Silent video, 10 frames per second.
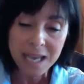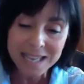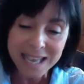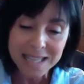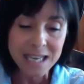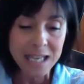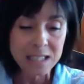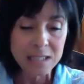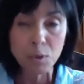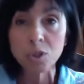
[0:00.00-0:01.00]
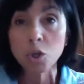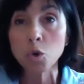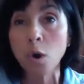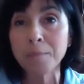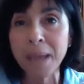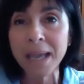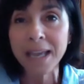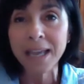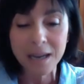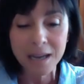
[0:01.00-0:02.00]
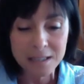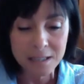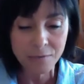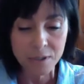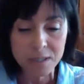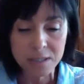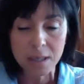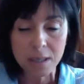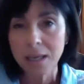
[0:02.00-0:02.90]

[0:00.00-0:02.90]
guest experts who are making a difference.